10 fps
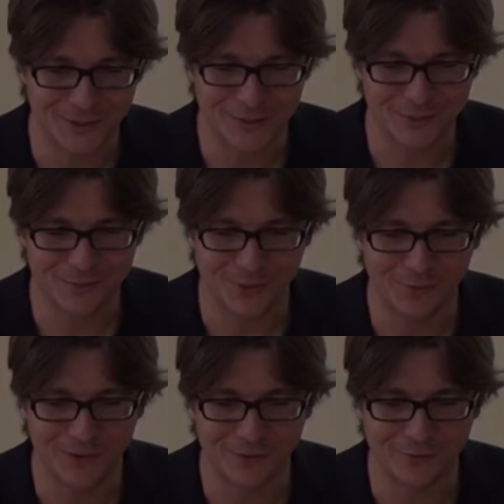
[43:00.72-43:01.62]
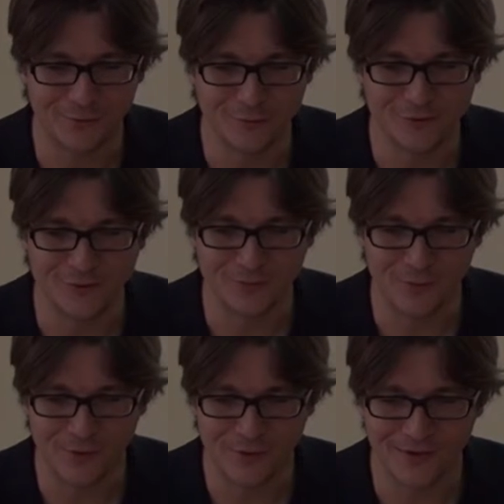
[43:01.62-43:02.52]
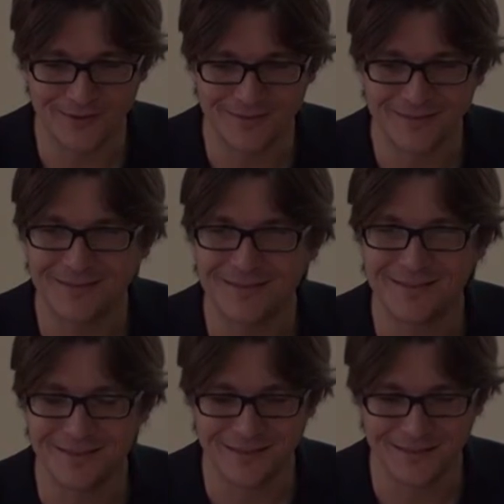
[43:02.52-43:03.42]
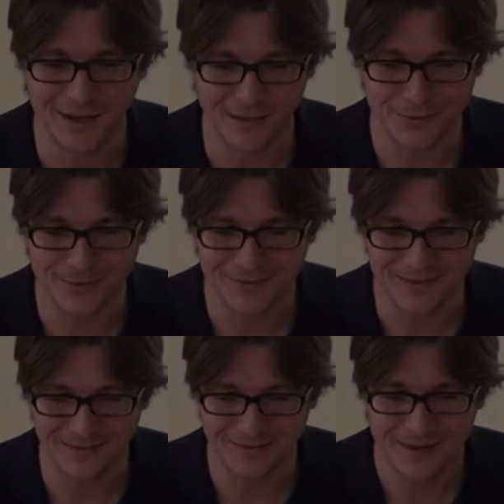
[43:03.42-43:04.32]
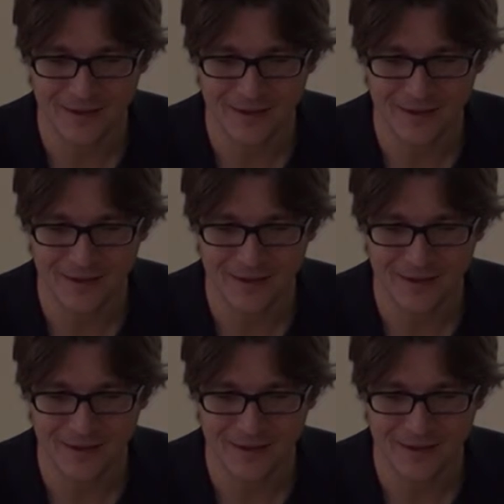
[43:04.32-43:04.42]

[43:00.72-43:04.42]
which probably confuses more than it helps. Yeah.